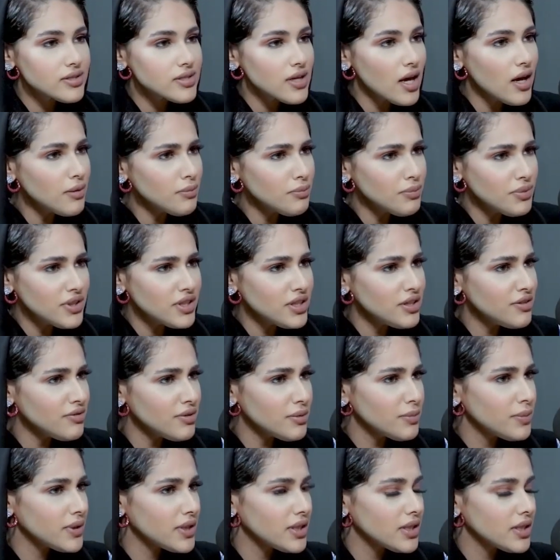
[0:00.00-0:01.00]
It's
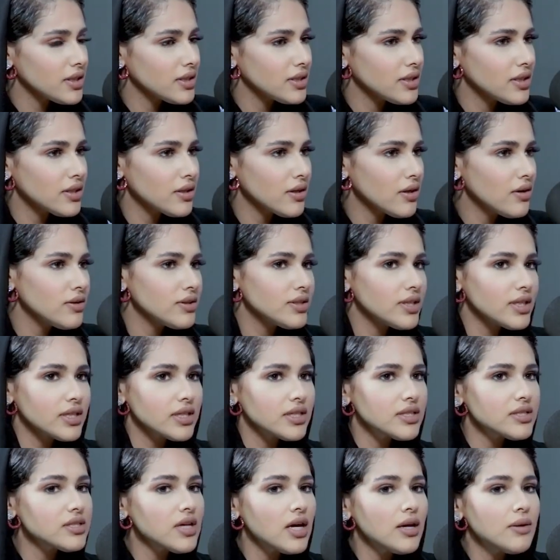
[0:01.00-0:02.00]
unbelievable. You know, like
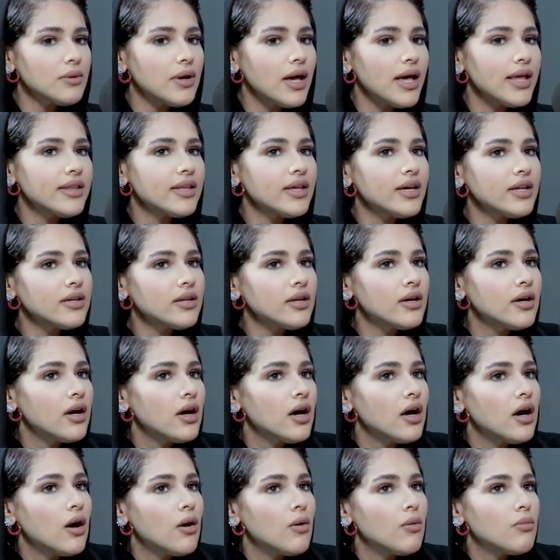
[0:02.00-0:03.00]
and then
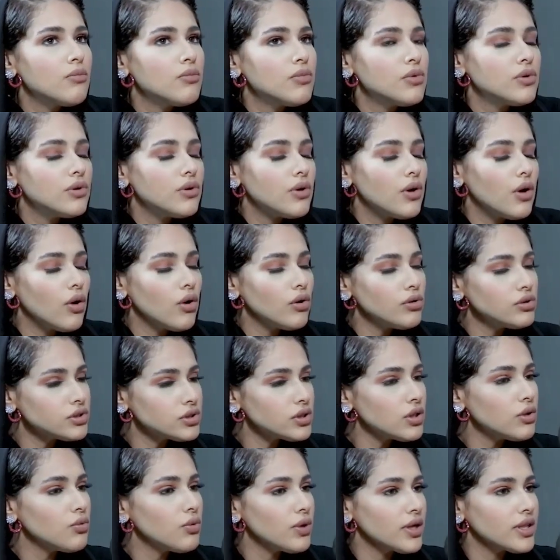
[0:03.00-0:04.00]

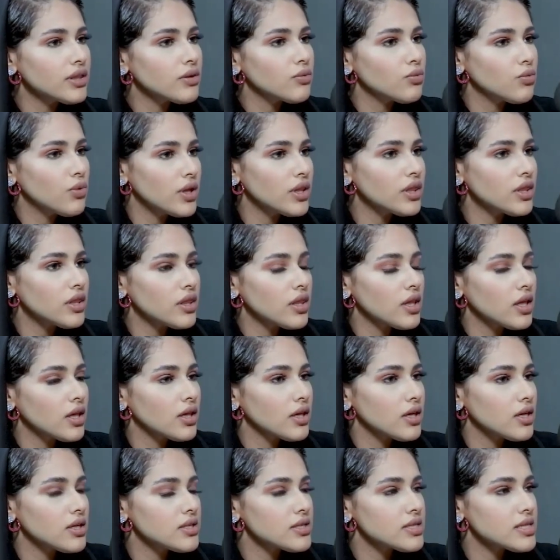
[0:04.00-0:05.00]
also one
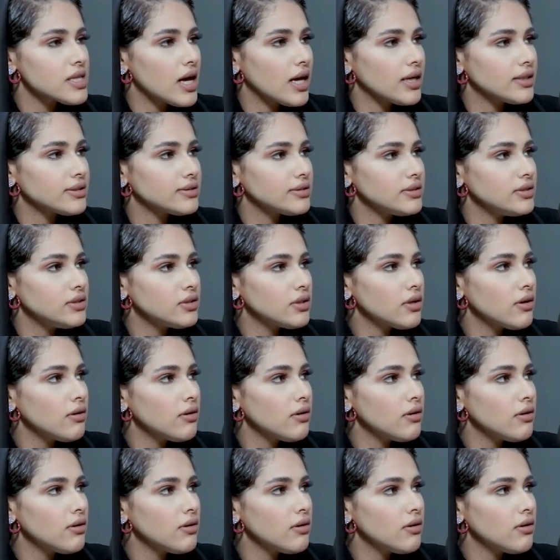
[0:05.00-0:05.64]
thing is that,